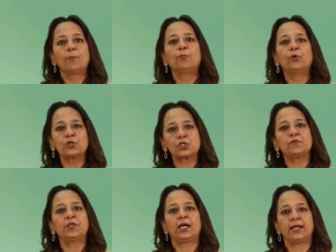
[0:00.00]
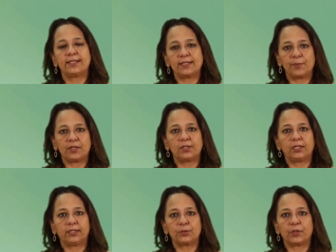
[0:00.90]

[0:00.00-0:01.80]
Most of the IEC materials